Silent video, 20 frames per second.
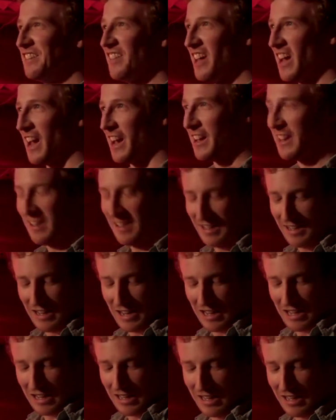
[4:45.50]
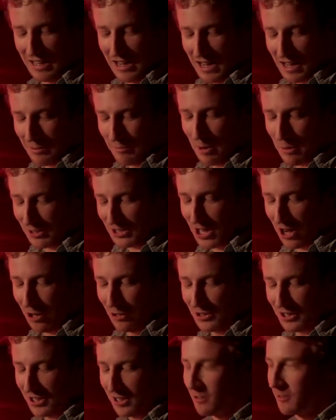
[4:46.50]
There. And mummy's
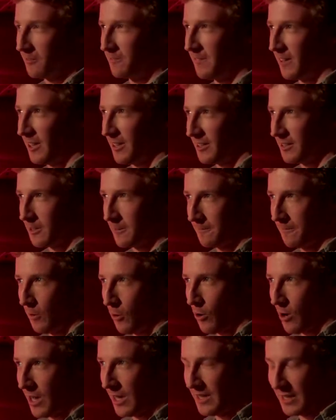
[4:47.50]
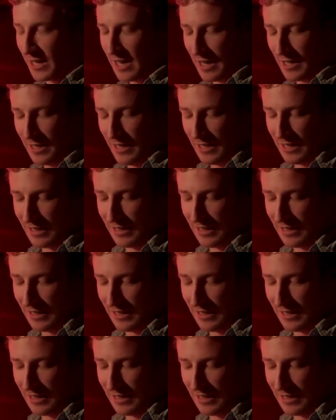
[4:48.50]
holding you and feeling your forehead again.